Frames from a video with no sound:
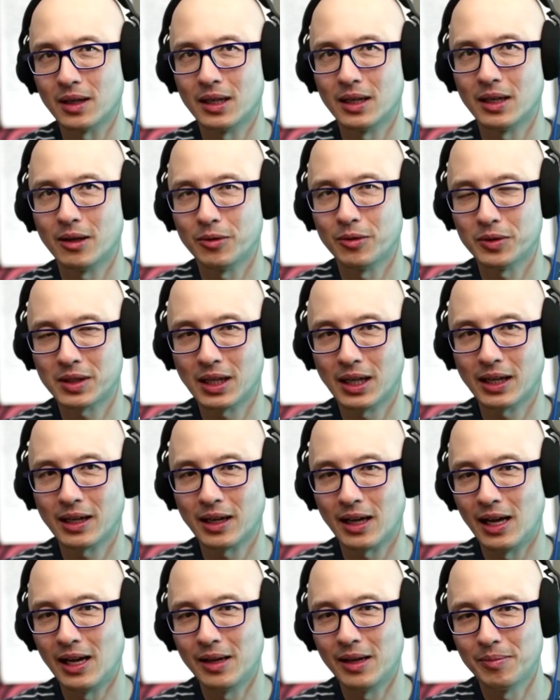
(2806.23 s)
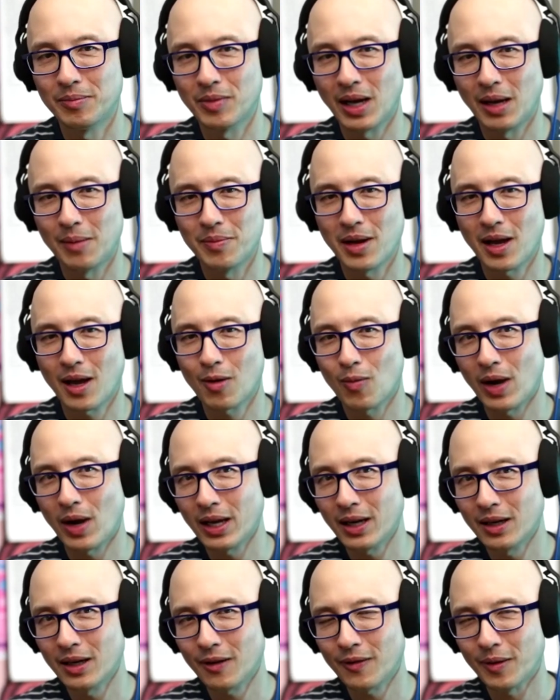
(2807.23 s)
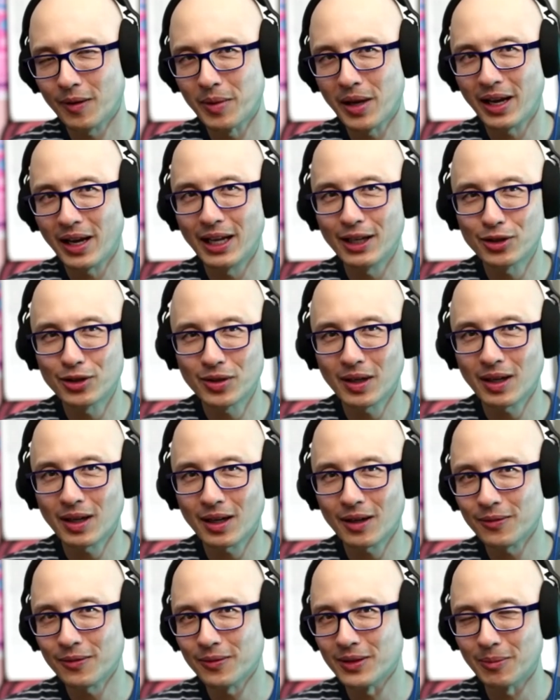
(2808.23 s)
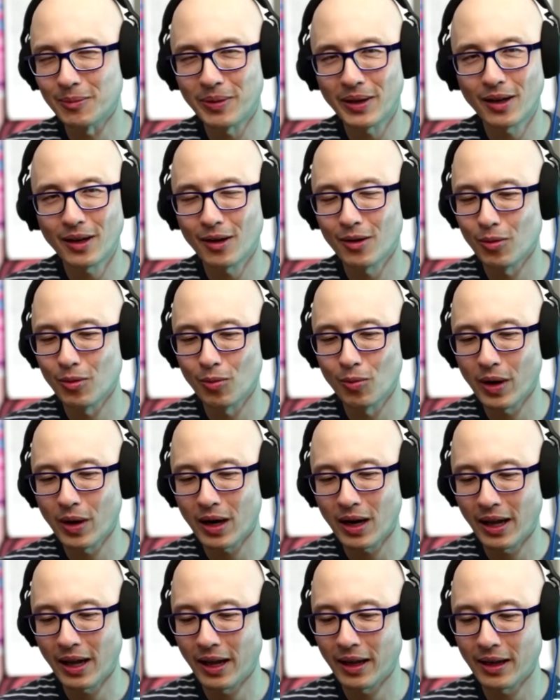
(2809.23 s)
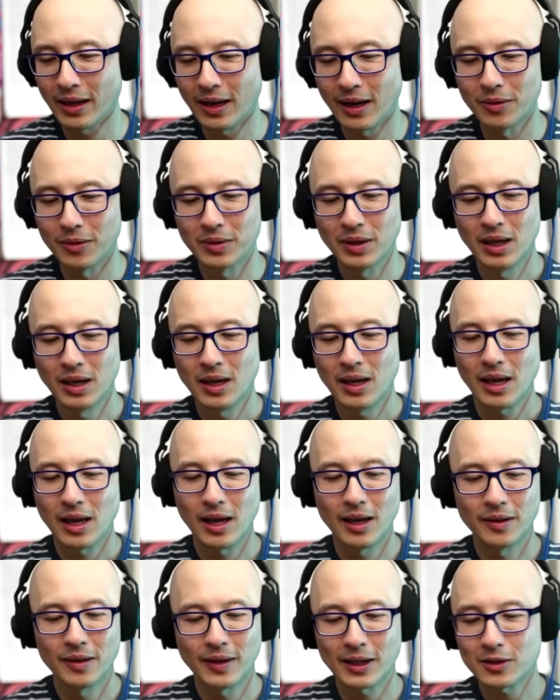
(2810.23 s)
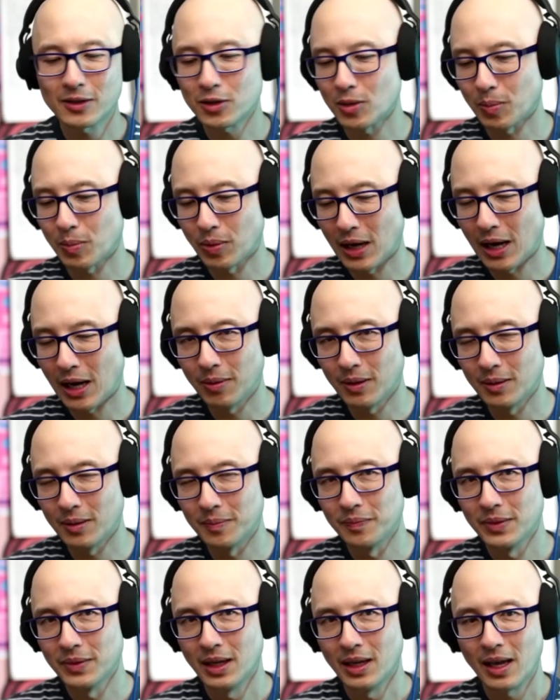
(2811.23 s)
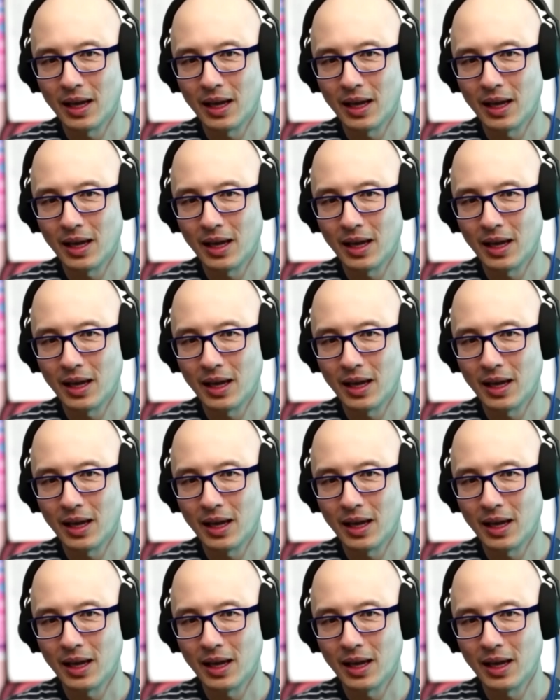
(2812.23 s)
It was like, I'm not white enough. I'm not Asian enough, depending on where I hang out. And that's the problem.